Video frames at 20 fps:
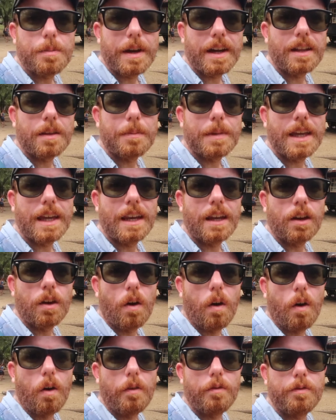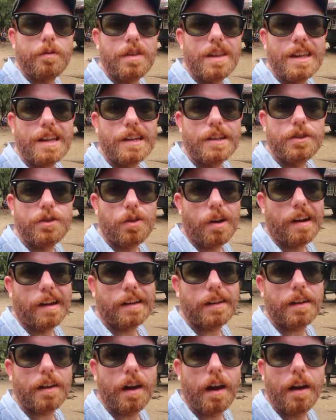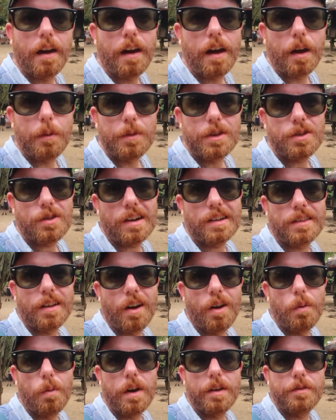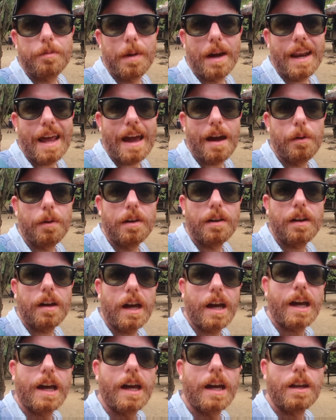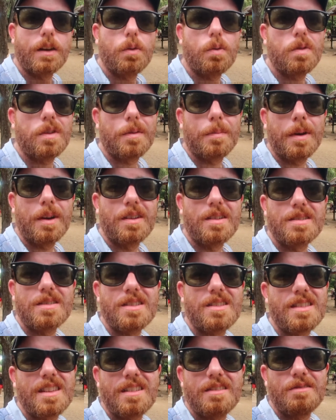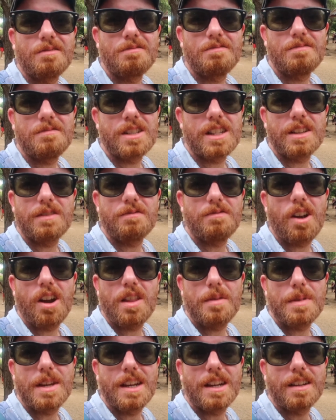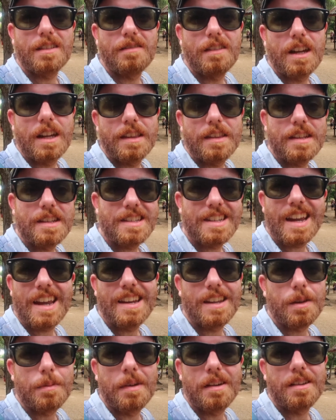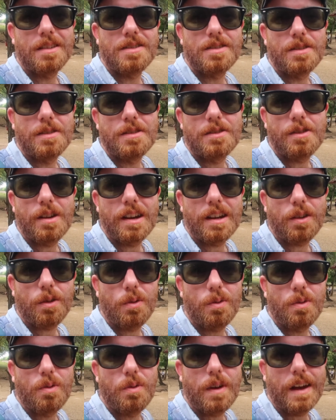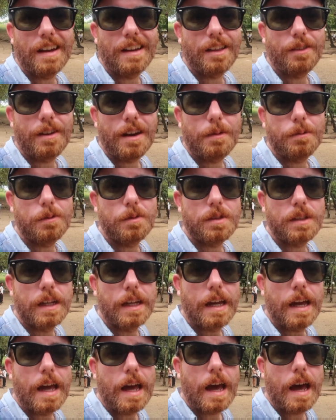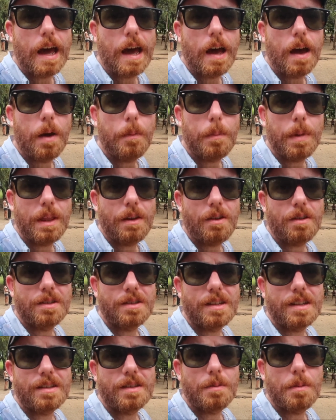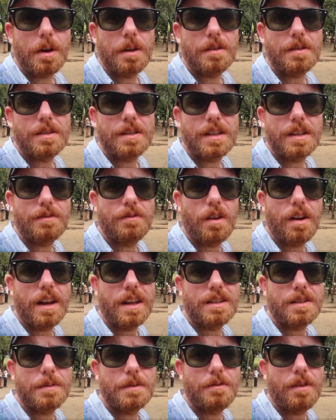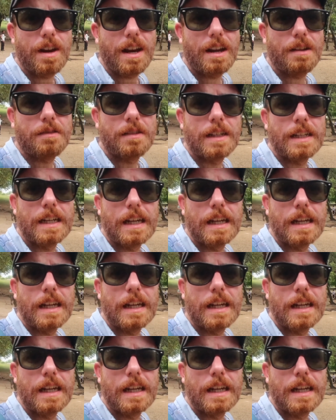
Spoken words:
we're back at the beginning of the trek, and we trekked the whole way for about an hour, and all the Komodos are still sitting right at the beginning. Didn't see any Komodos during the trek or any other animals, but there are 6 Komodos sitting right next to me right now.